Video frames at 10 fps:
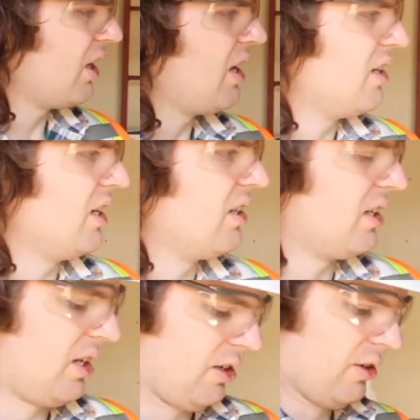idea to
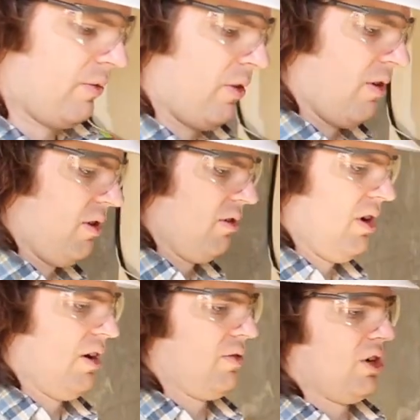get a good photo
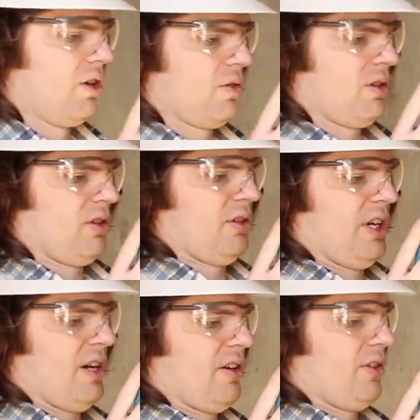of the overall
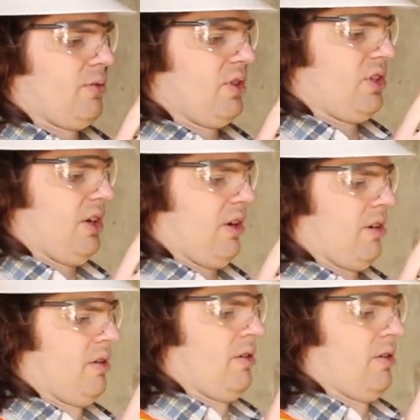layout of the switchgear.